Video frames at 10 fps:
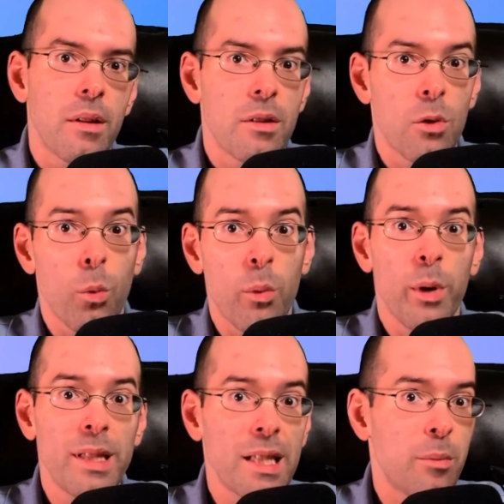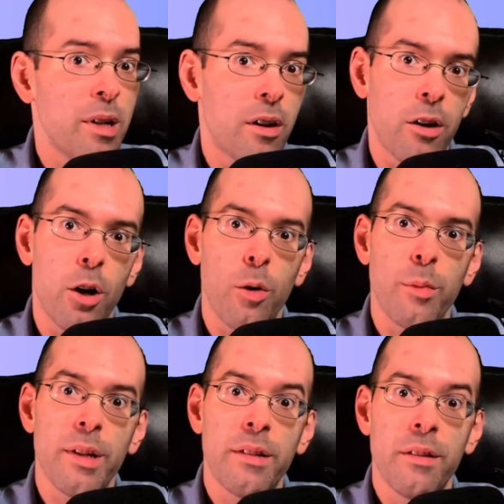So when we limit our
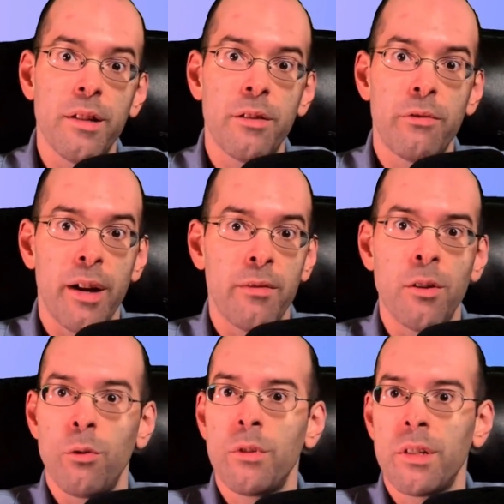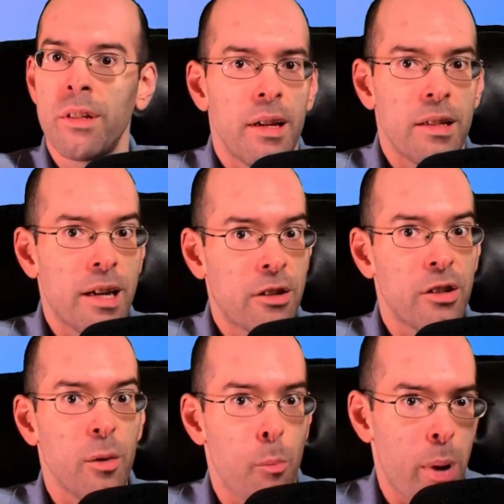harmony to these 5 notes, it's
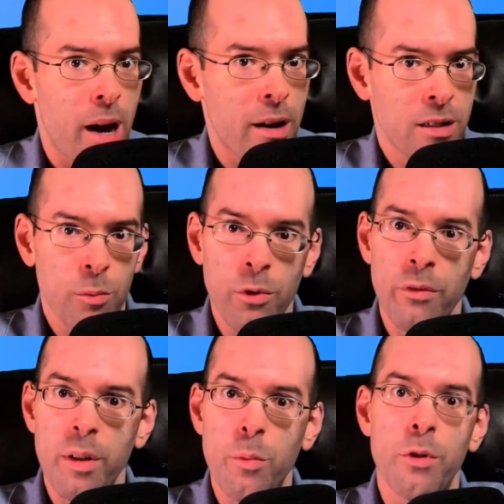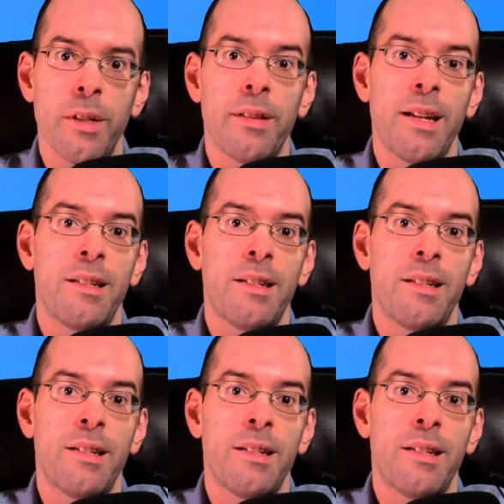actually impossible to write music that's